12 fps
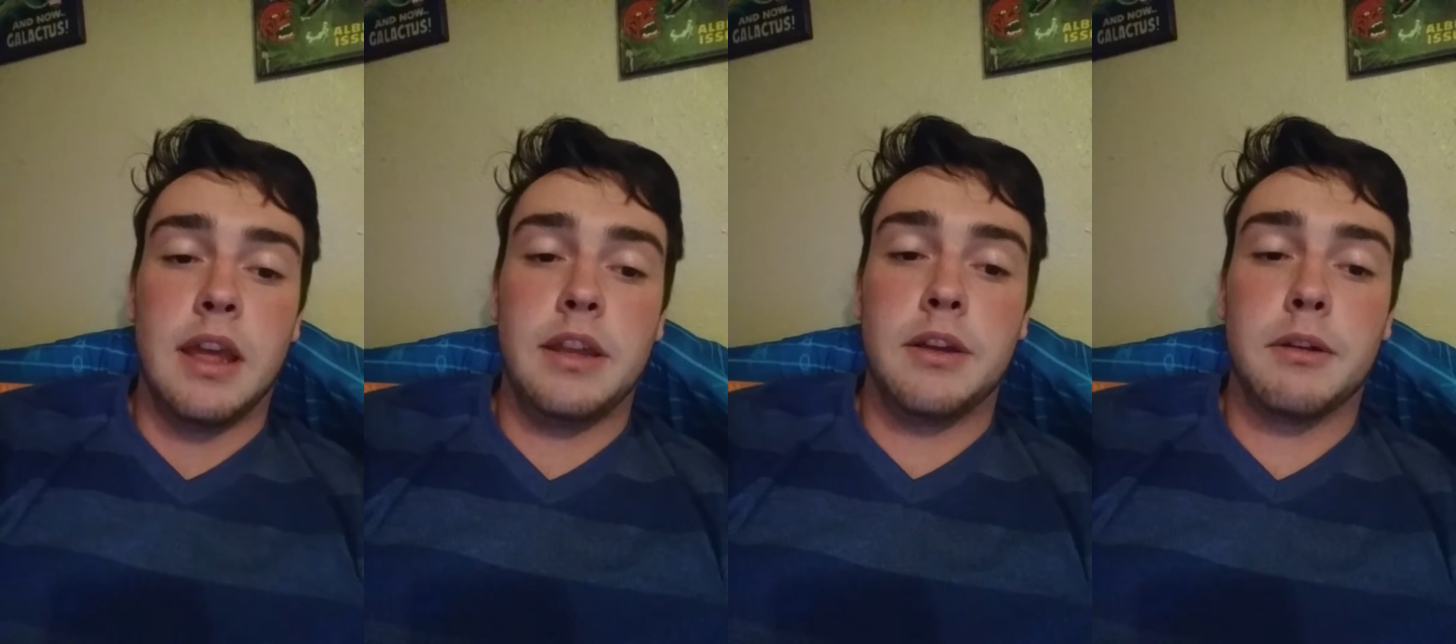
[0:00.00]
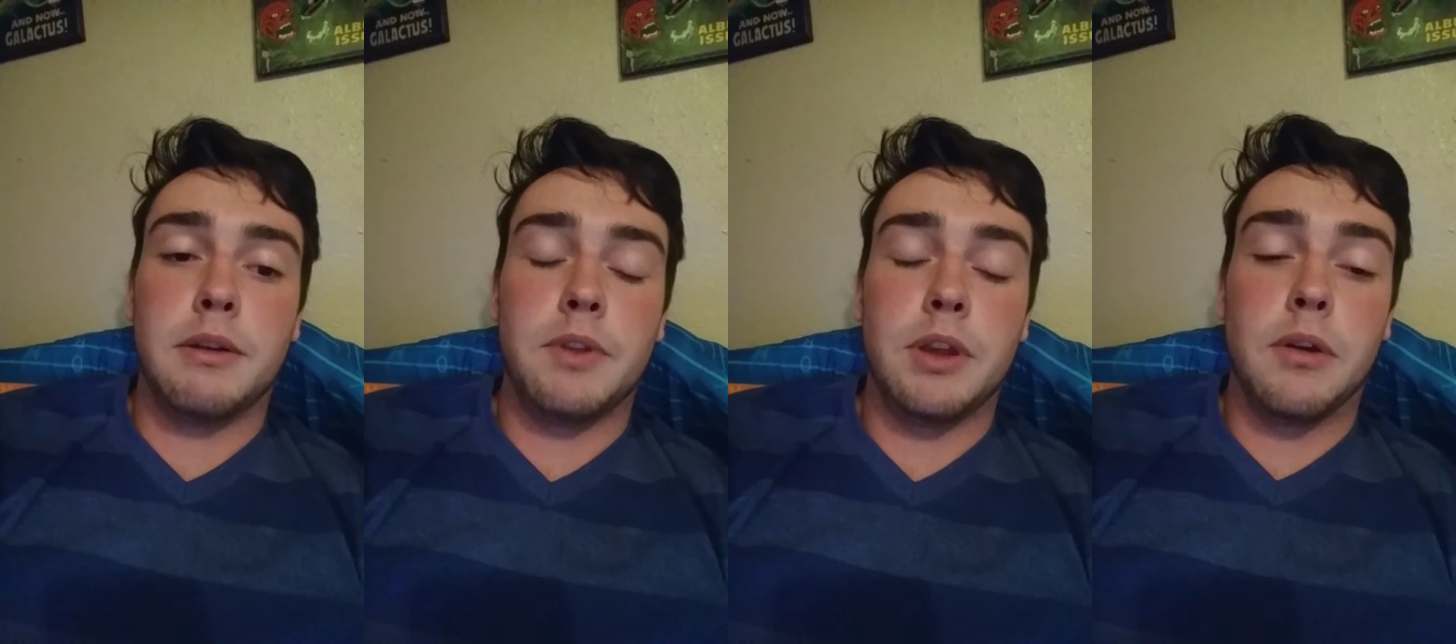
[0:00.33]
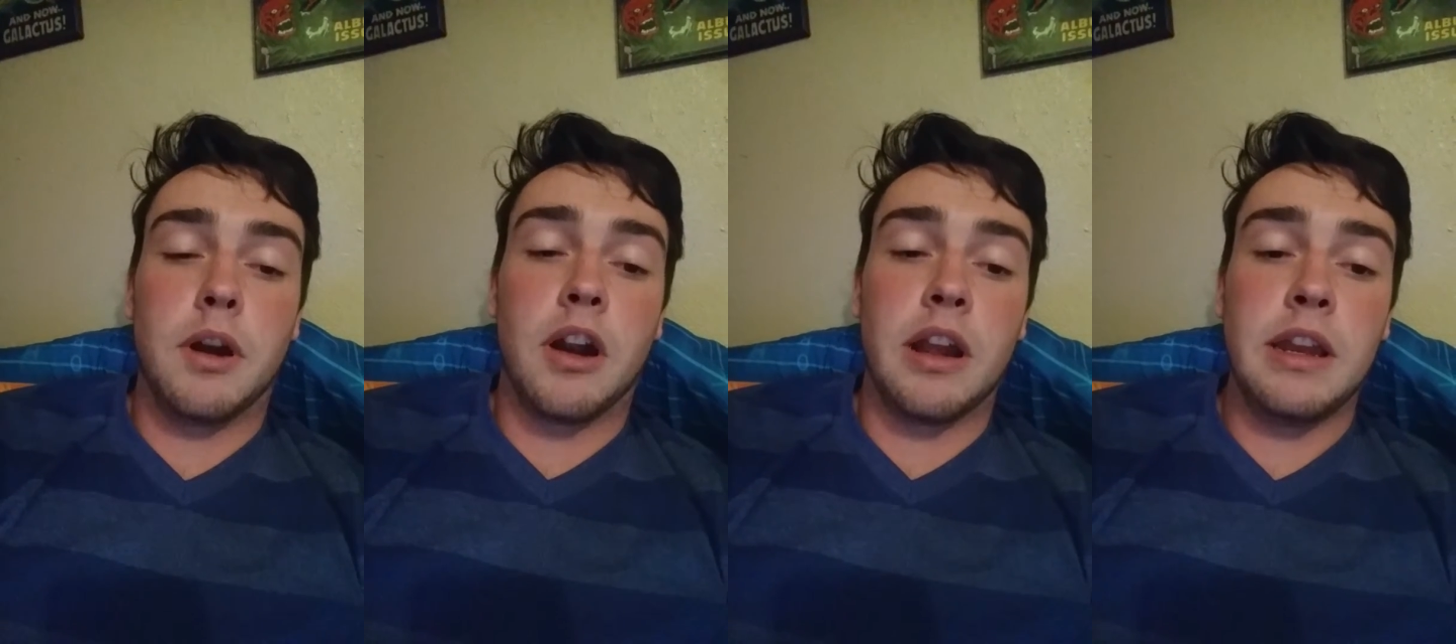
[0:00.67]
in your
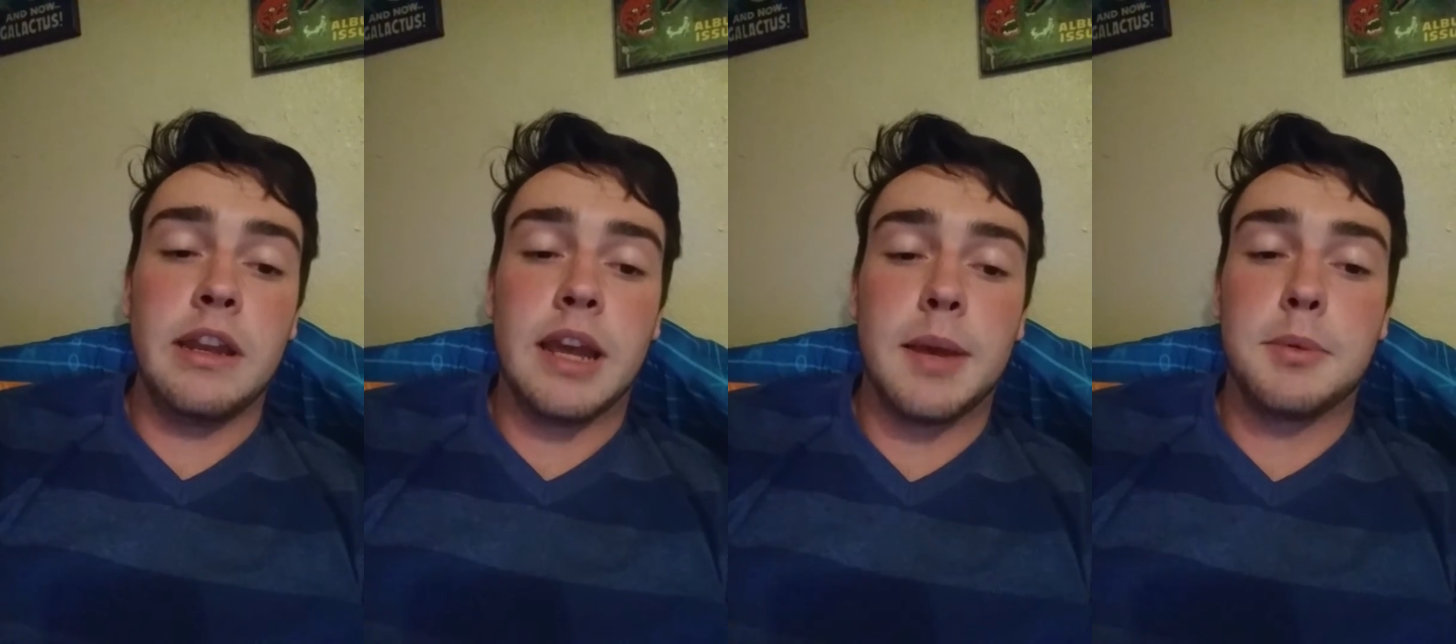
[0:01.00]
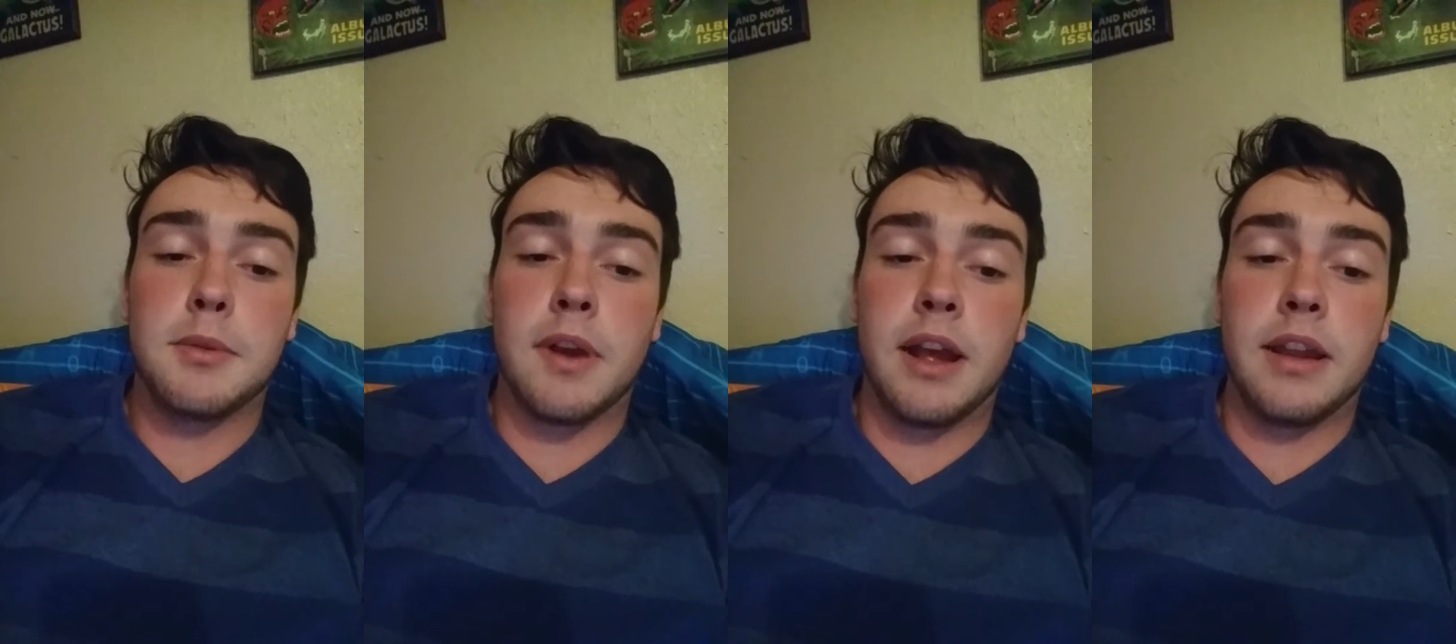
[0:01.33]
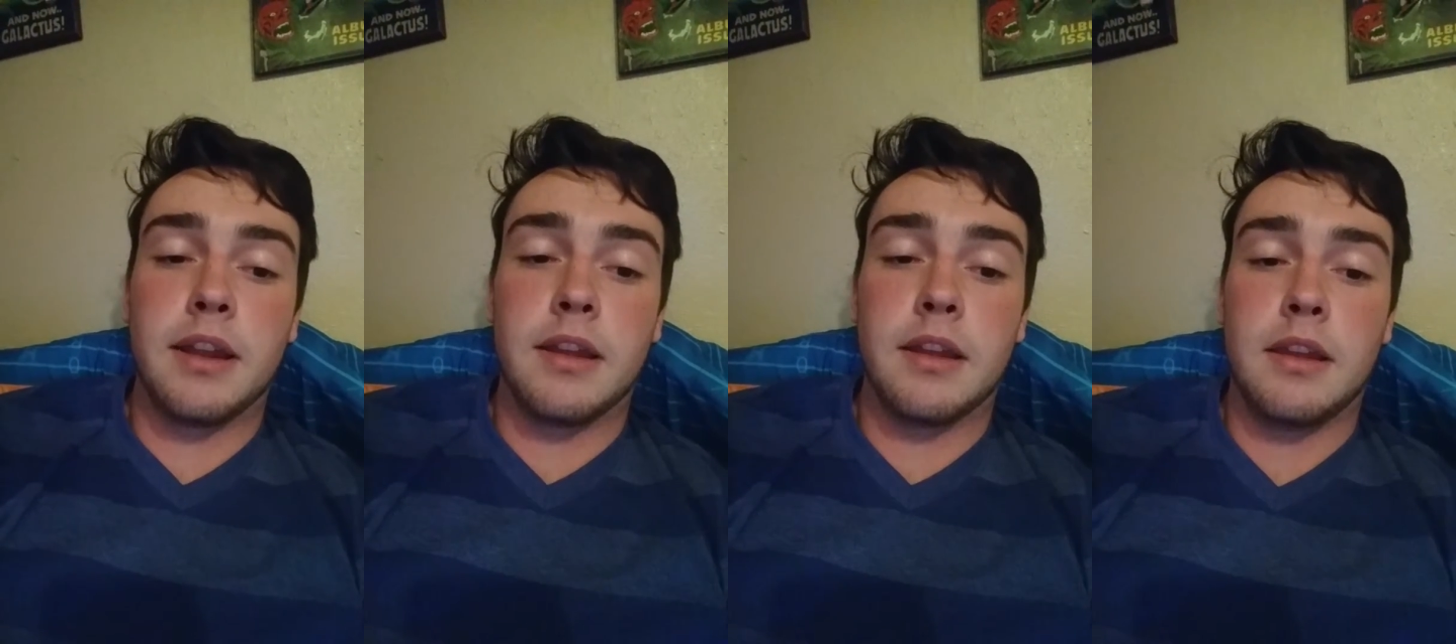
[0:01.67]
review or any type of
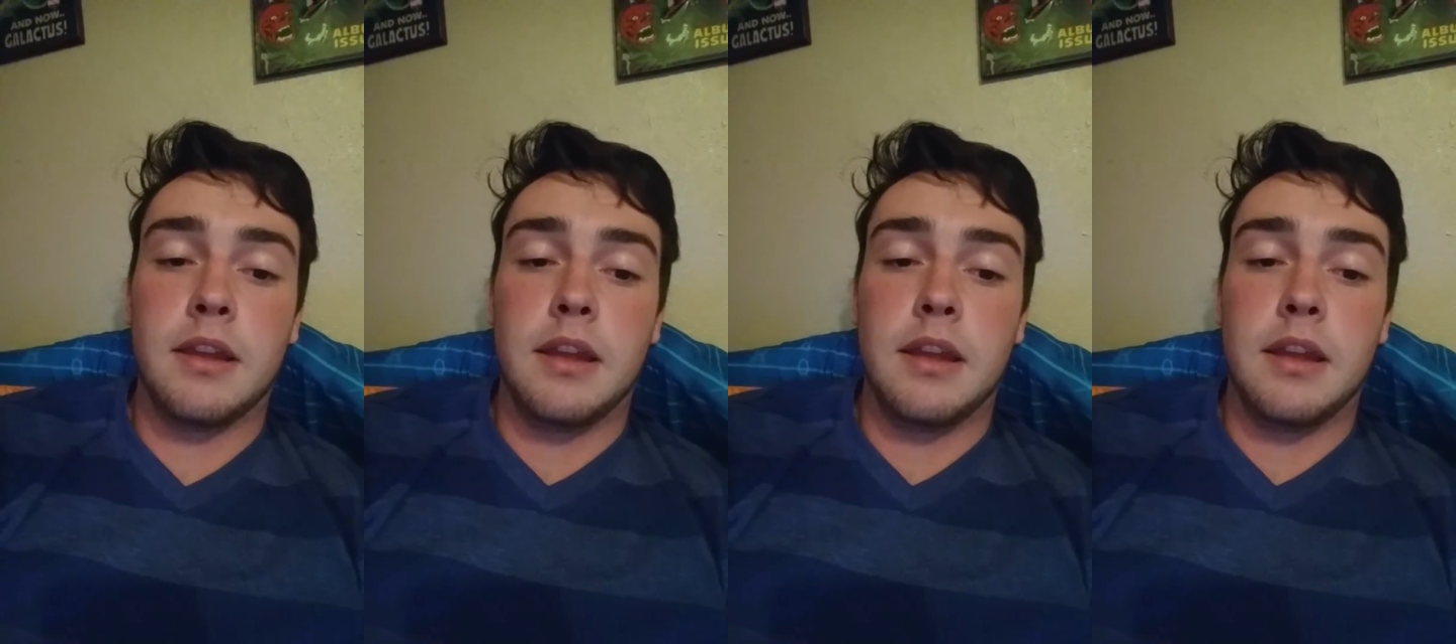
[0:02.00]
writing